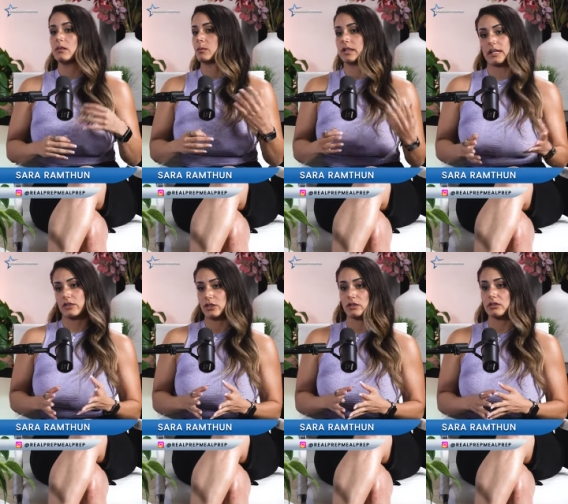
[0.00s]
We're
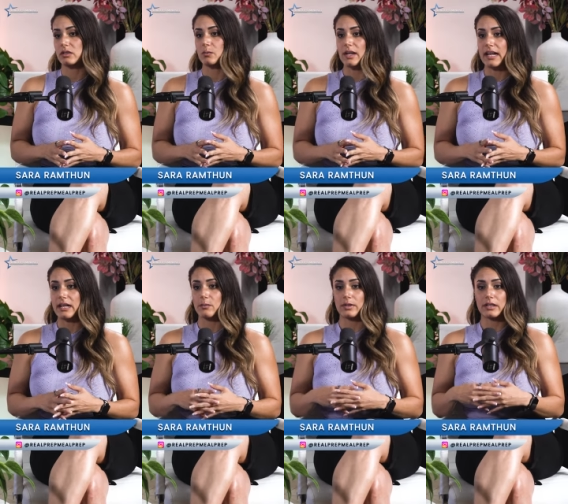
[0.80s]
actually losing
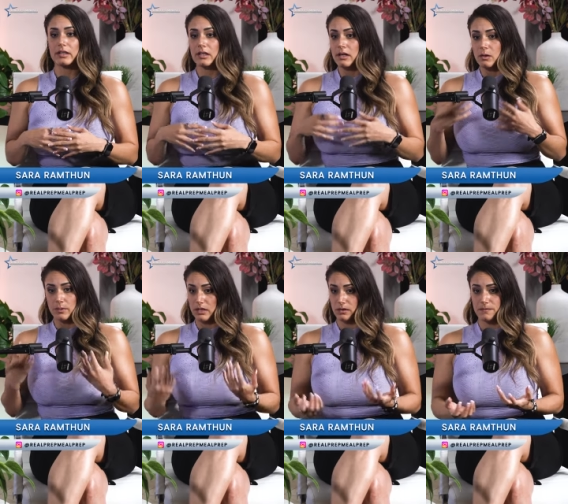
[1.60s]
weight. We're
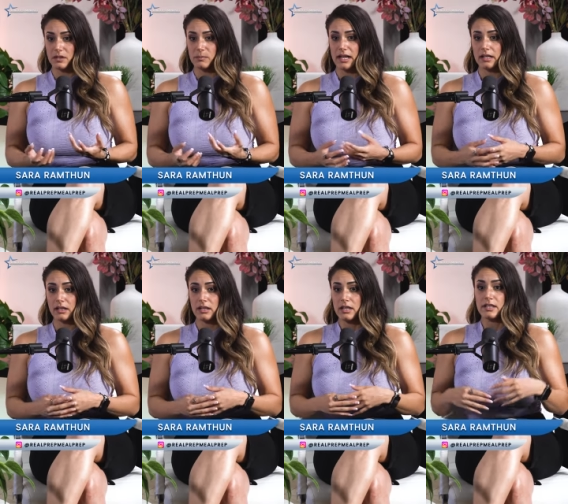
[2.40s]
we all feel
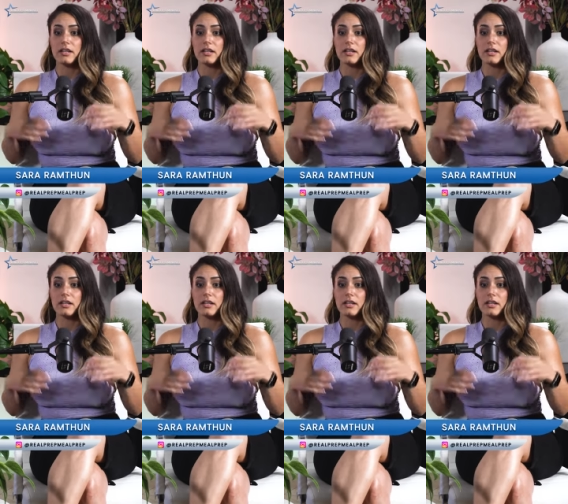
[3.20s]
better.